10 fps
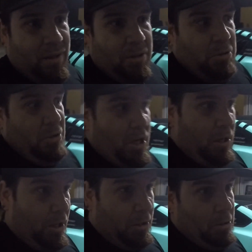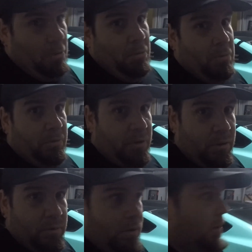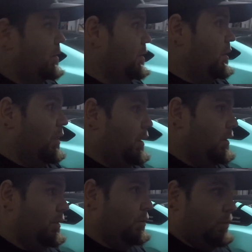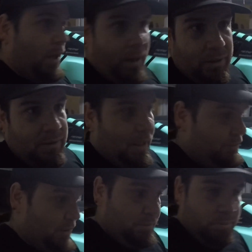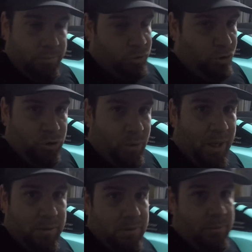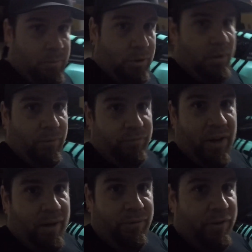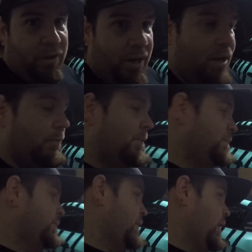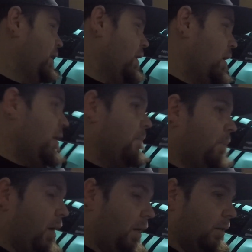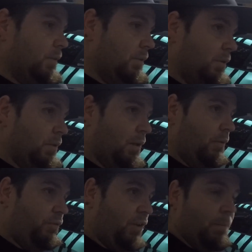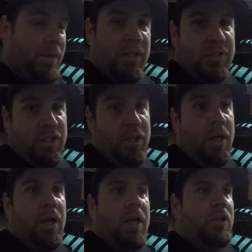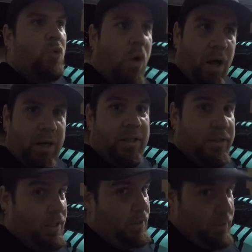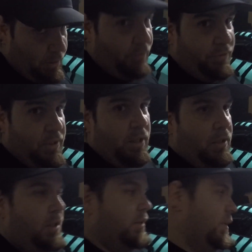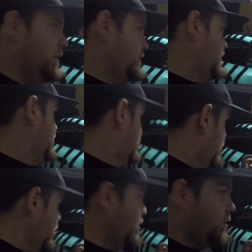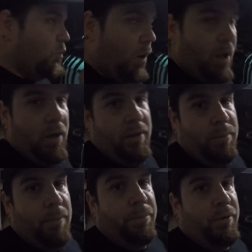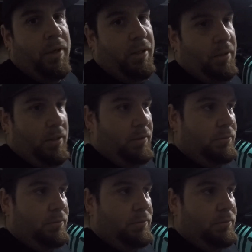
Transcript: you're kind of like, I don't know where this goes, and you kind of just have to search around till you finally figure it out. But fitment is good, quality is good, the stuff is good. It's a good quality bumper, and